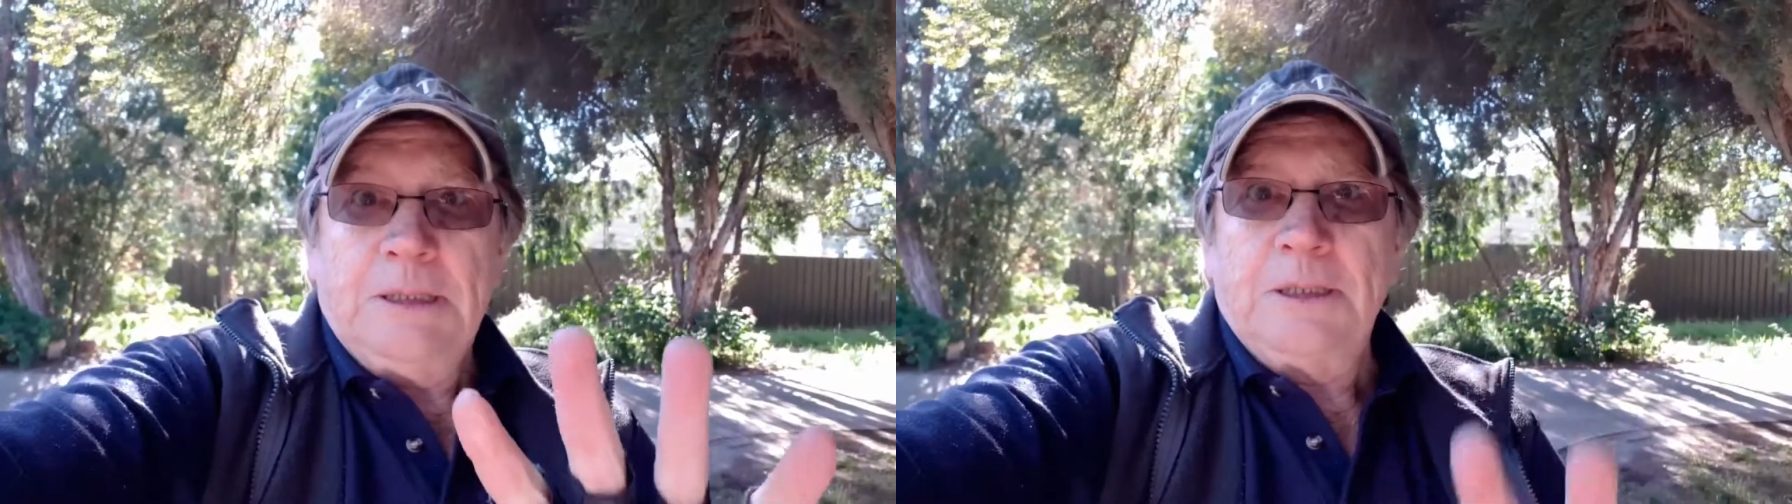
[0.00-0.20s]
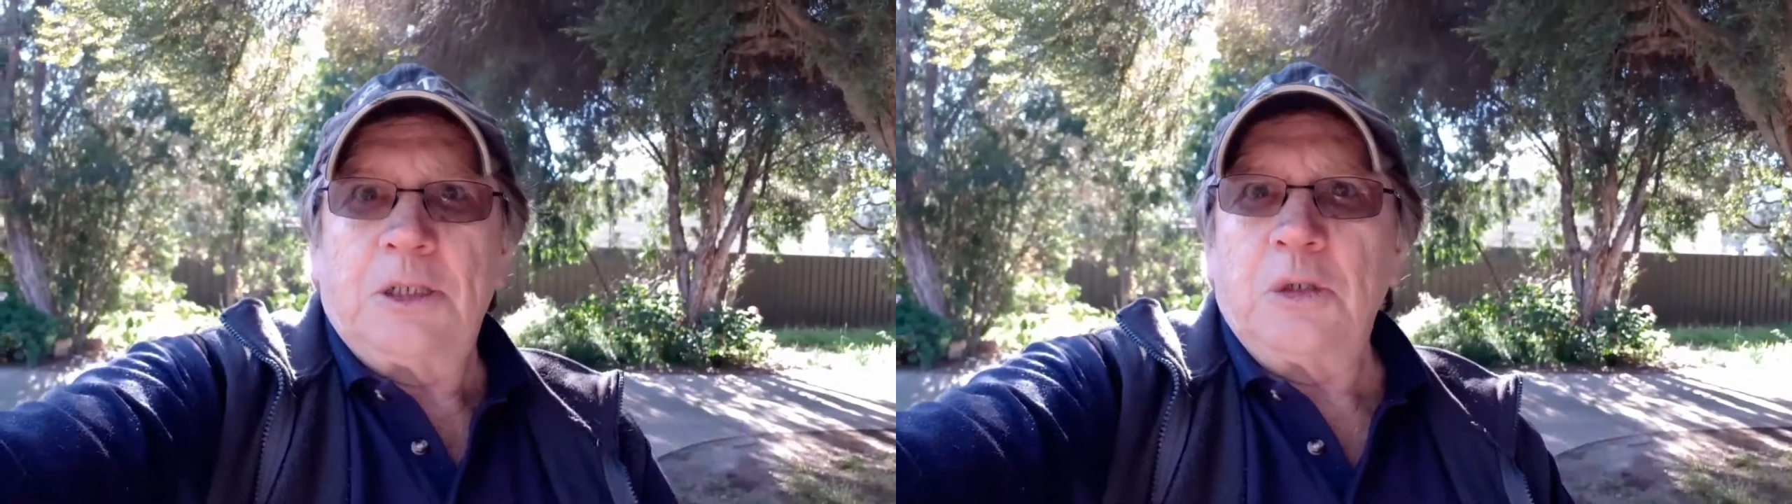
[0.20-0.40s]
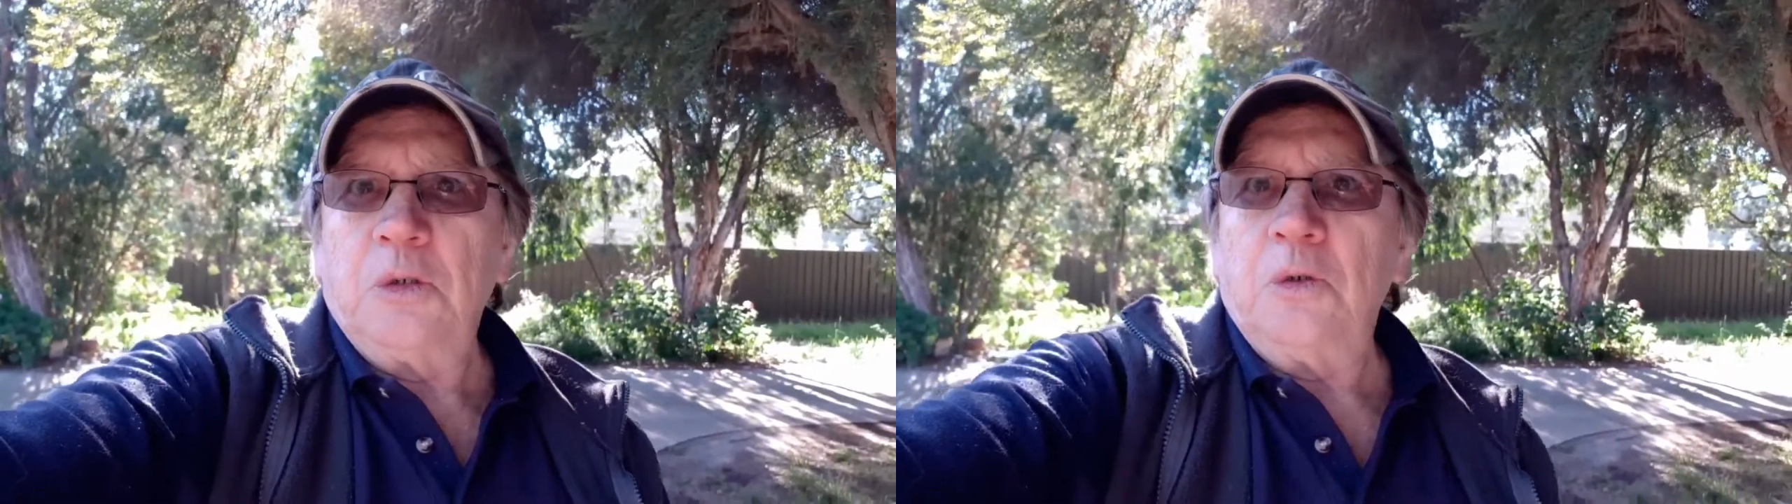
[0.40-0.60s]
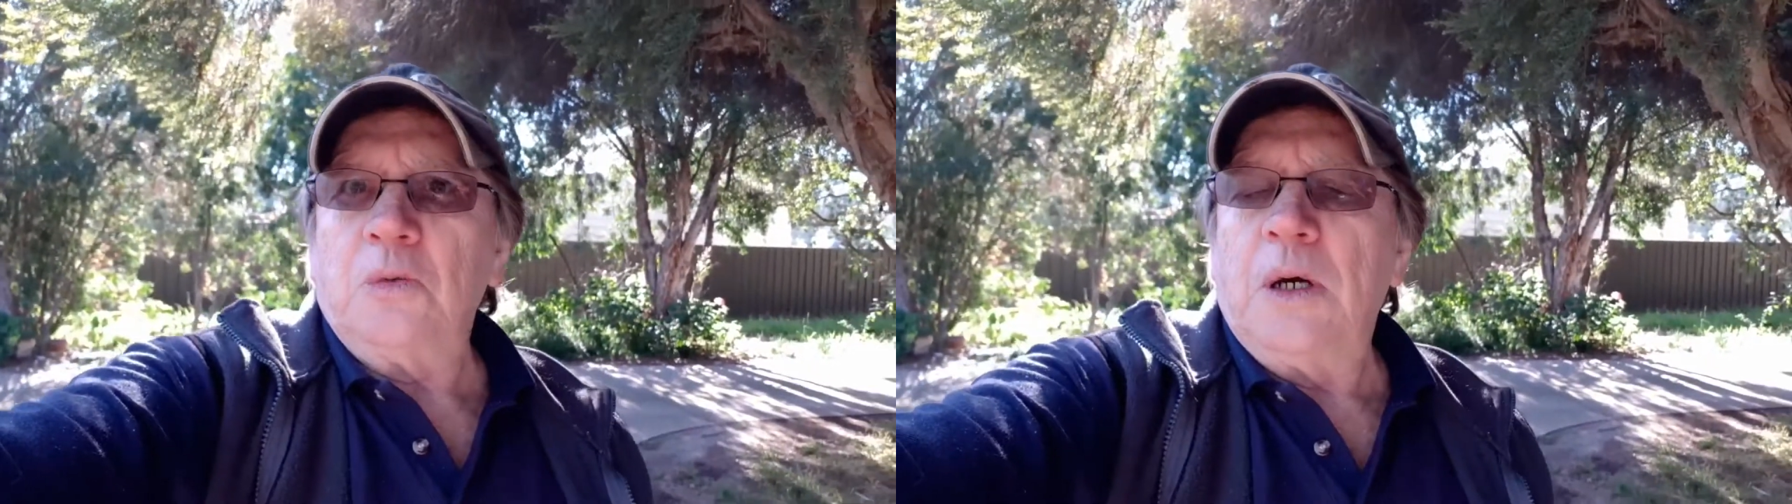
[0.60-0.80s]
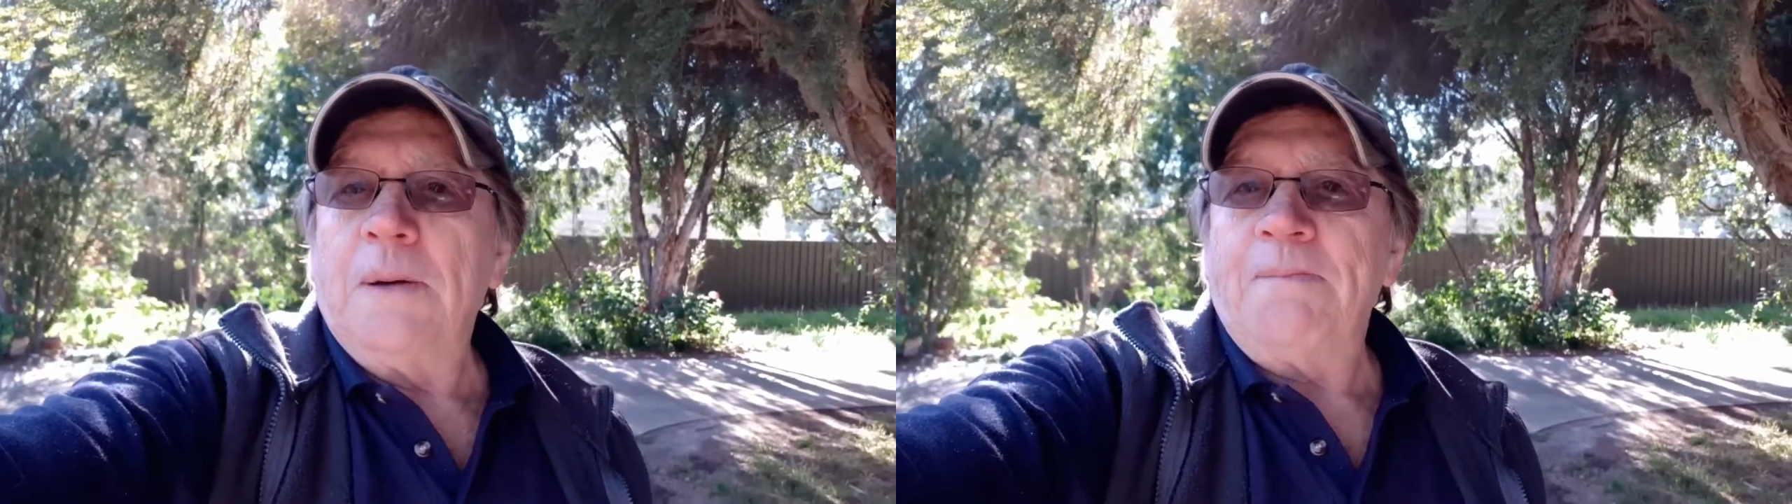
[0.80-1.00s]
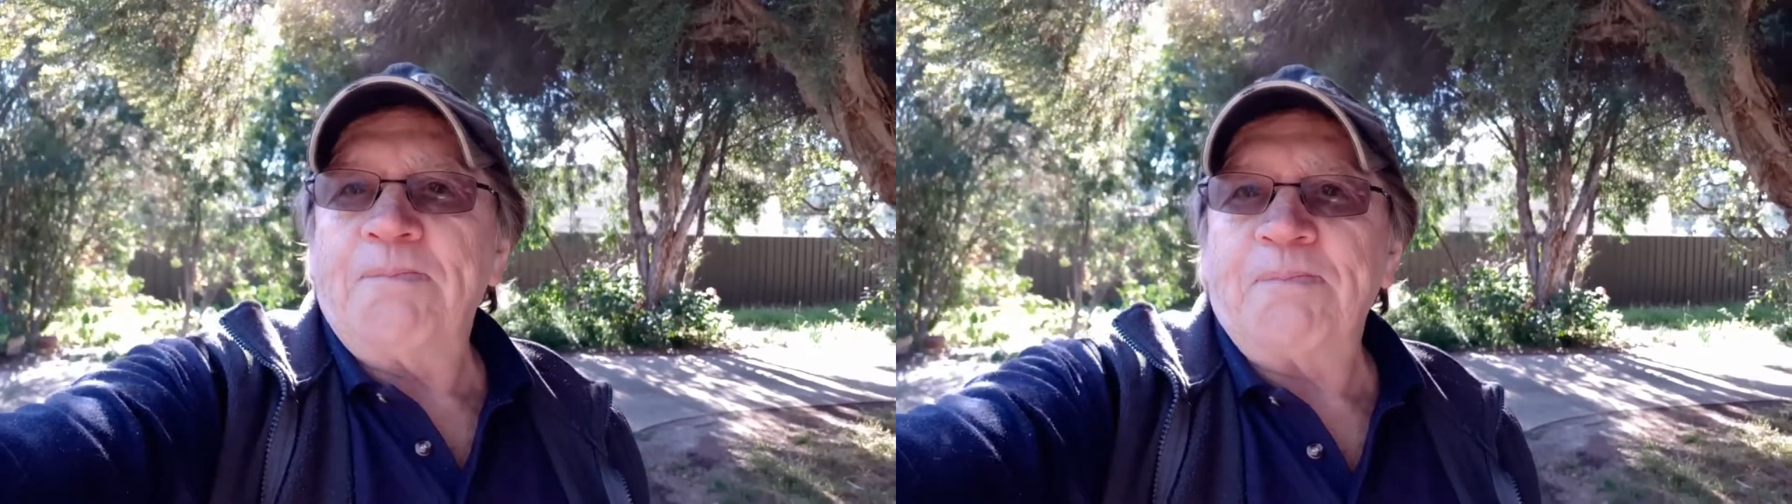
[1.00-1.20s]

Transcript: to